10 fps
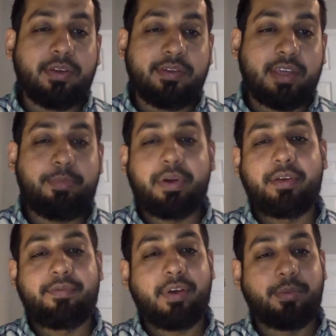
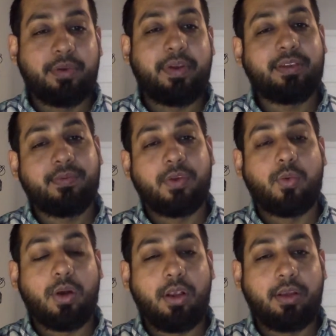separate from the rest of the
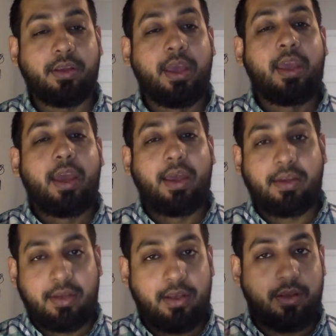world
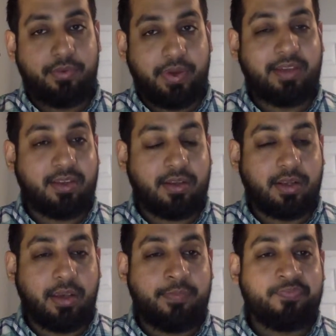until
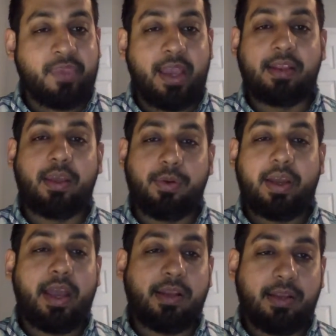recently, and they were
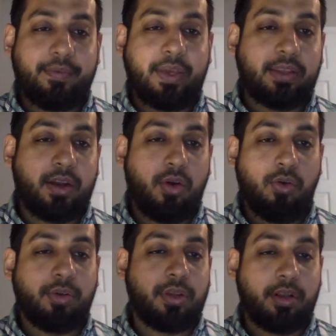kind of living their
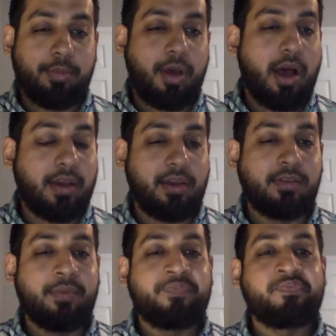own little
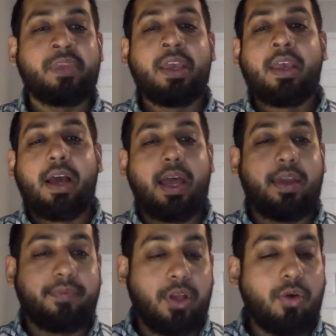pockets. I
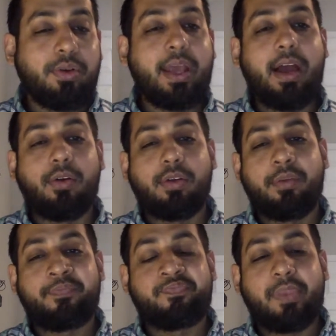have no doubt,
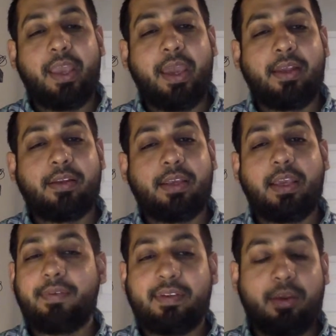and
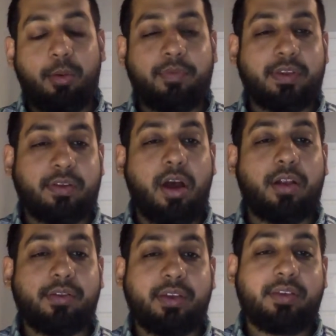even some of the
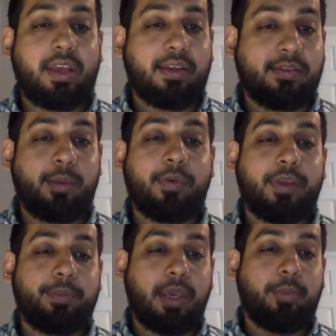scholars, they say that some of
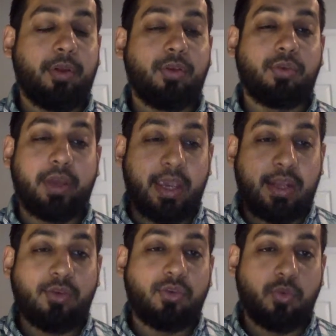the people who the
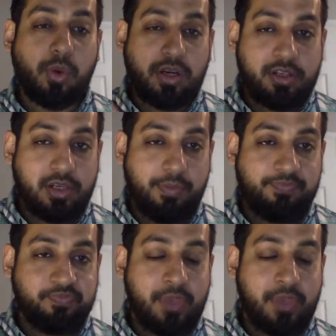Hindus worship